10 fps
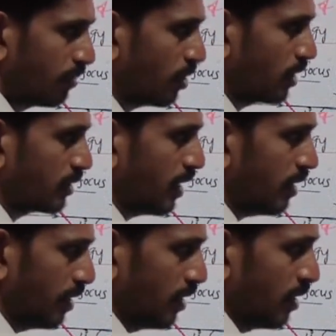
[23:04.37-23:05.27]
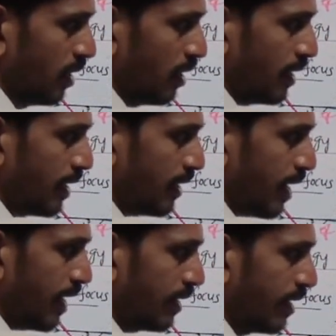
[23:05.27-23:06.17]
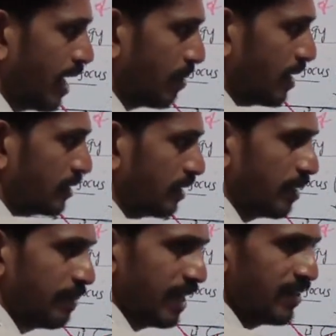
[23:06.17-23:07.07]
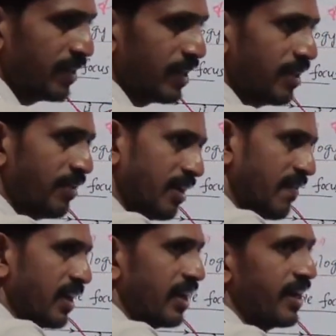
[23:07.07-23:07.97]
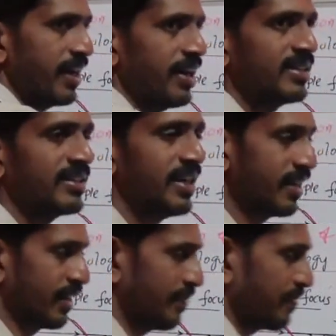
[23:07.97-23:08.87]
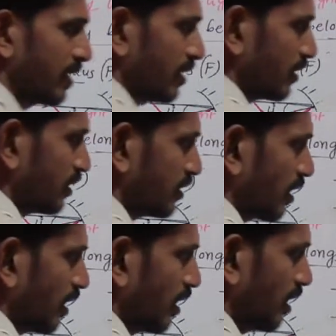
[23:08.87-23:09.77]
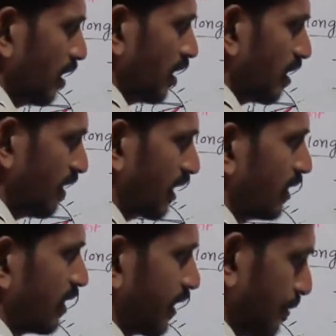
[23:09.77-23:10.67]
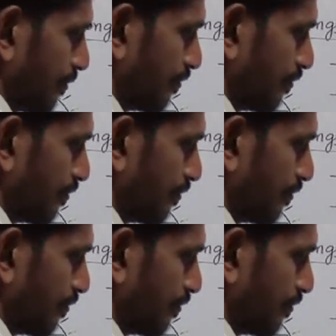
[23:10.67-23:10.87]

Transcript: Because here that line normal is between the reflected ray and incident ray. This is a reflected ray.